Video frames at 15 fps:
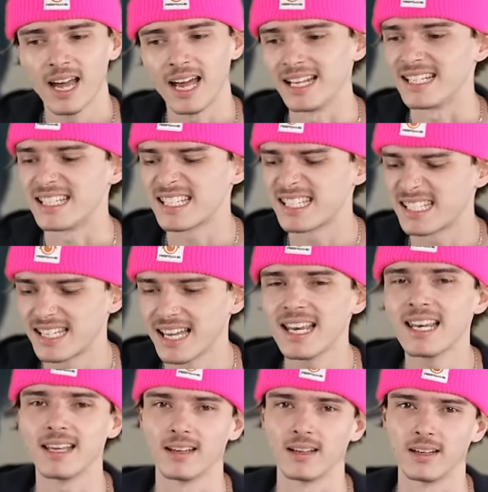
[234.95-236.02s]
and he's
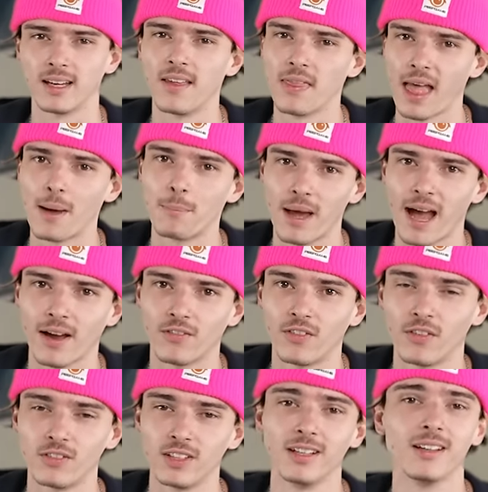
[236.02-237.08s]
sitting in that back
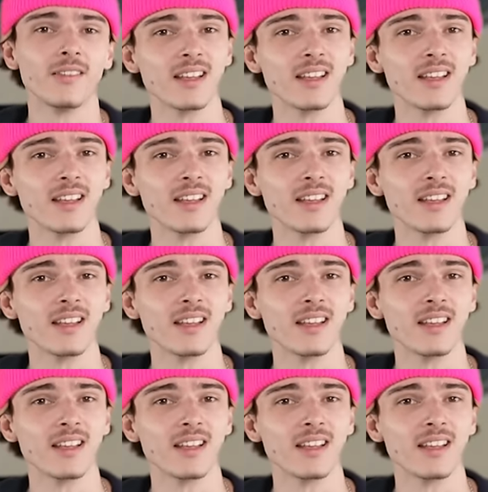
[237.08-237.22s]
50.